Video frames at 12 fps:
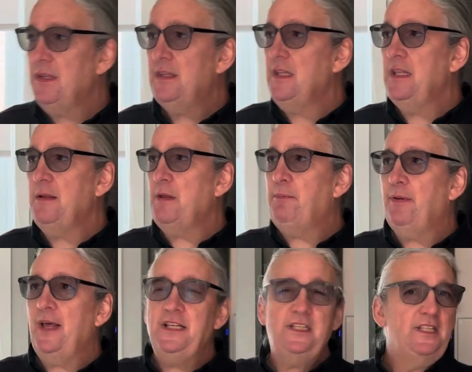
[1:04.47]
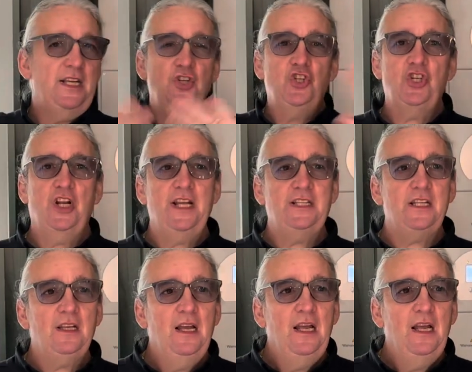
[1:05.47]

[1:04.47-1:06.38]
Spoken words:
the place is insulated.